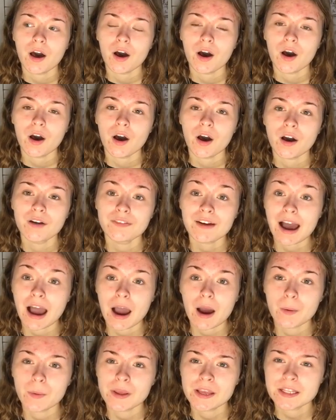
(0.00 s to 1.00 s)

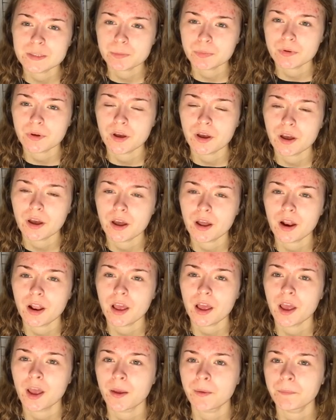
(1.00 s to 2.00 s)
how he's put,
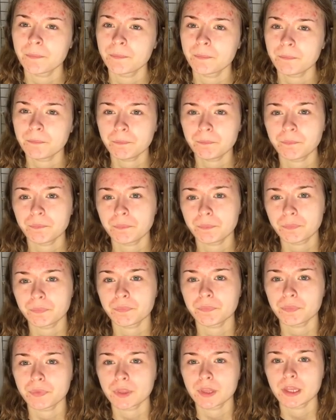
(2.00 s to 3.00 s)

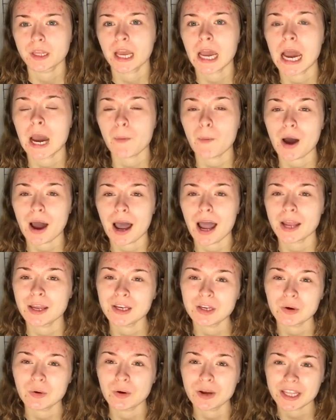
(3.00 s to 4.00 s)
how I
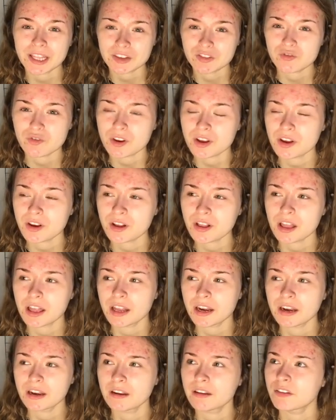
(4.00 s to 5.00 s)
know he's real
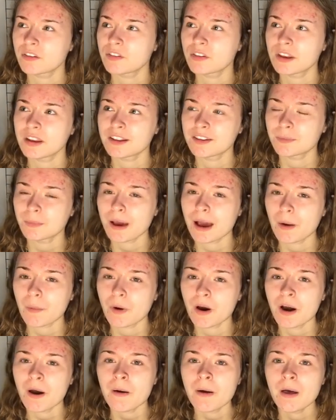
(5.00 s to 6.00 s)
and seen his power.